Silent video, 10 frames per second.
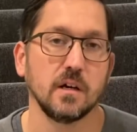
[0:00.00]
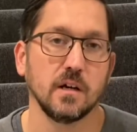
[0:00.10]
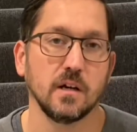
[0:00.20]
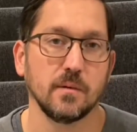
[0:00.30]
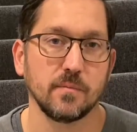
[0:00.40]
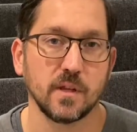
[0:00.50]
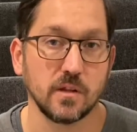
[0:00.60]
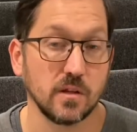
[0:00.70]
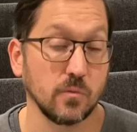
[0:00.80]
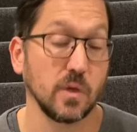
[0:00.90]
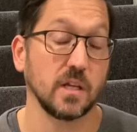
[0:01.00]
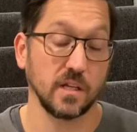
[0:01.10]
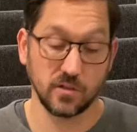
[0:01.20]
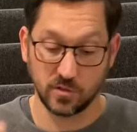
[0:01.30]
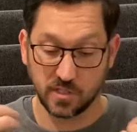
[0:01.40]
That we can
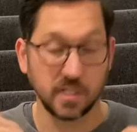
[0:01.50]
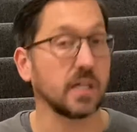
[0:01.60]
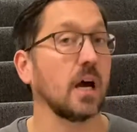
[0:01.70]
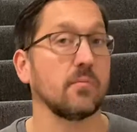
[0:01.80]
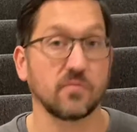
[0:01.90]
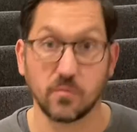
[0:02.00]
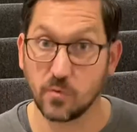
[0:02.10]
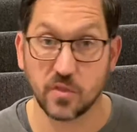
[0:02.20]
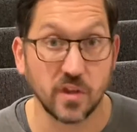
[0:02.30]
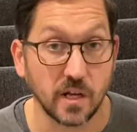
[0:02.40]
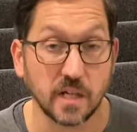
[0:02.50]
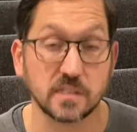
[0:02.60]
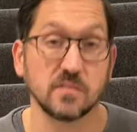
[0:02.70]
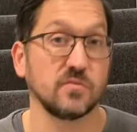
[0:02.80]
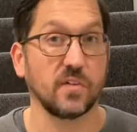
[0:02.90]
either dig up from within
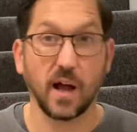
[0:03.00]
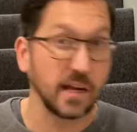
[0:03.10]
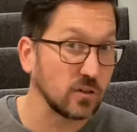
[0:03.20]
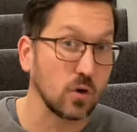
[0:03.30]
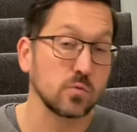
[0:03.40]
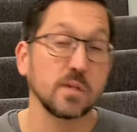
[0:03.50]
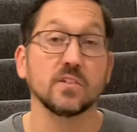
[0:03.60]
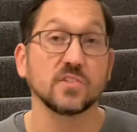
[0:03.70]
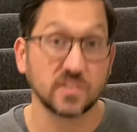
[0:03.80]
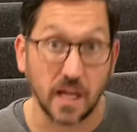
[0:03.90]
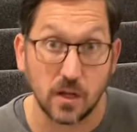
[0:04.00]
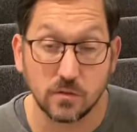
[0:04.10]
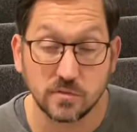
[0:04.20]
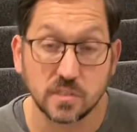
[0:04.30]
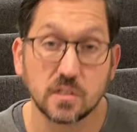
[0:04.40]
us and find our real
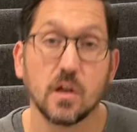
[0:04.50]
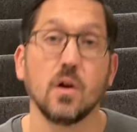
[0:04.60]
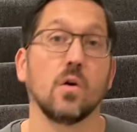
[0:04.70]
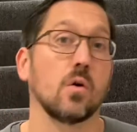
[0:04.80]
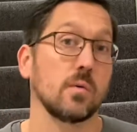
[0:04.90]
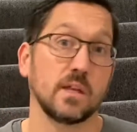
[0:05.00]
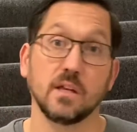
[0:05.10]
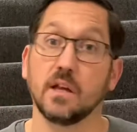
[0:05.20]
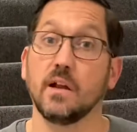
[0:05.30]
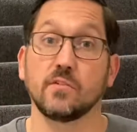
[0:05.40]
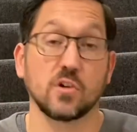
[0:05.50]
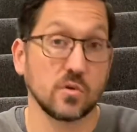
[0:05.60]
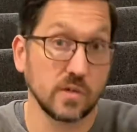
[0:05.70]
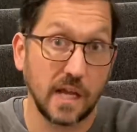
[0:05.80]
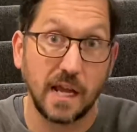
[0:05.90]
selves, or we can kind of
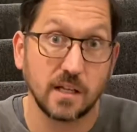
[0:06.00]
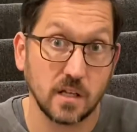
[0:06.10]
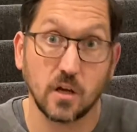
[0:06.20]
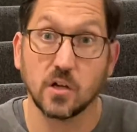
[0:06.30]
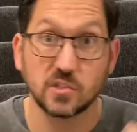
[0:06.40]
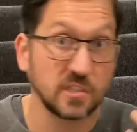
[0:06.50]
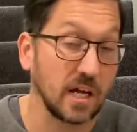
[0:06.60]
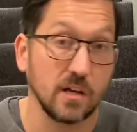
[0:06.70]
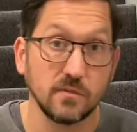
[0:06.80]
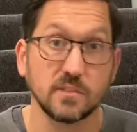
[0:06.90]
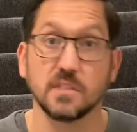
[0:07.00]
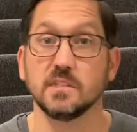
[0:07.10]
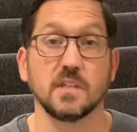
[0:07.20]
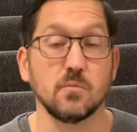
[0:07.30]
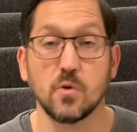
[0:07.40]
create ourselves in
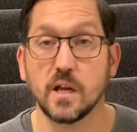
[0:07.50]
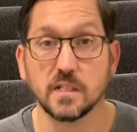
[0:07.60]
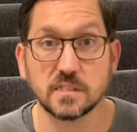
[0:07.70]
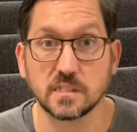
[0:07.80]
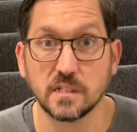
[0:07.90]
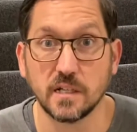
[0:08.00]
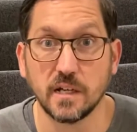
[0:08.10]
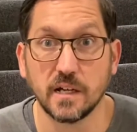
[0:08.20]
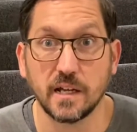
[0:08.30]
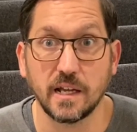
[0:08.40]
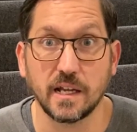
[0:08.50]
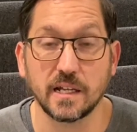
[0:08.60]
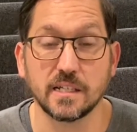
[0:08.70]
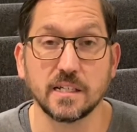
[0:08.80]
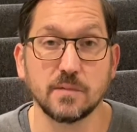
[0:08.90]
some ways,
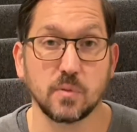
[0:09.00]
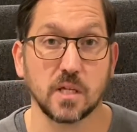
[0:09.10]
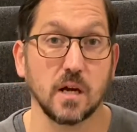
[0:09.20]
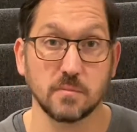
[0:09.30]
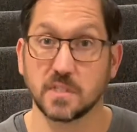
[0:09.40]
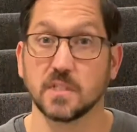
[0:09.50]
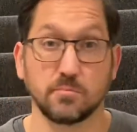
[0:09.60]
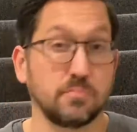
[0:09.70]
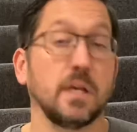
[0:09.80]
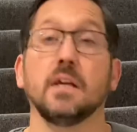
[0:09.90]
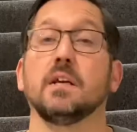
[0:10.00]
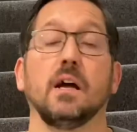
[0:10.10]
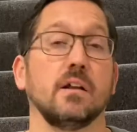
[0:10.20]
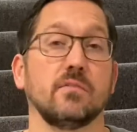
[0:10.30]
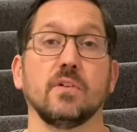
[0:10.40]
and it becomes this big
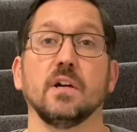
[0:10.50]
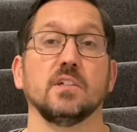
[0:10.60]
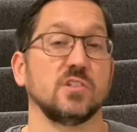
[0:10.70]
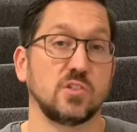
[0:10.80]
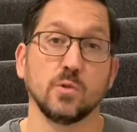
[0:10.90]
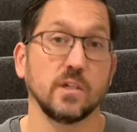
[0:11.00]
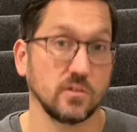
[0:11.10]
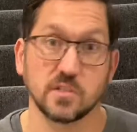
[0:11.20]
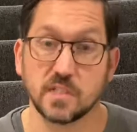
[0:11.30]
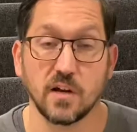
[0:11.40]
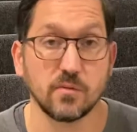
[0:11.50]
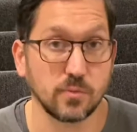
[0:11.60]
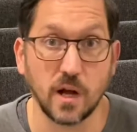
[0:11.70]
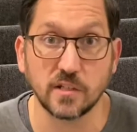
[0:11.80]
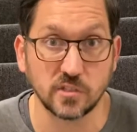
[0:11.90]
kind of do-it-yourself
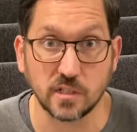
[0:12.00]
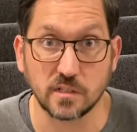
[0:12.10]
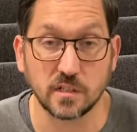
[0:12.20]
project